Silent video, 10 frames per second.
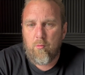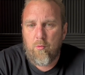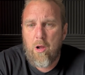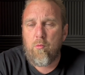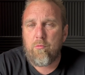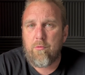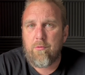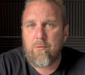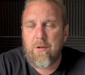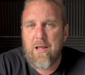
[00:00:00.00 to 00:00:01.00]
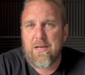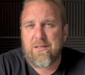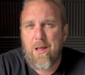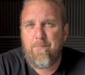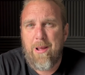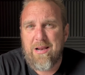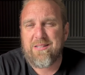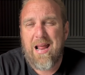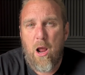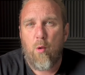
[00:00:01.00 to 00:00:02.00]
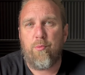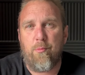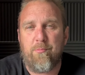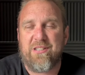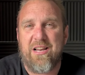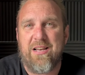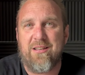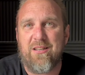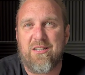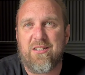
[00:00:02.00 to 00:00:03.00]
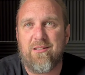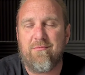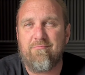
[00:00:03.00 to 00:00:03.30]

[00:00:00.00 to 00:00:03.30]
Well, it's their best album since,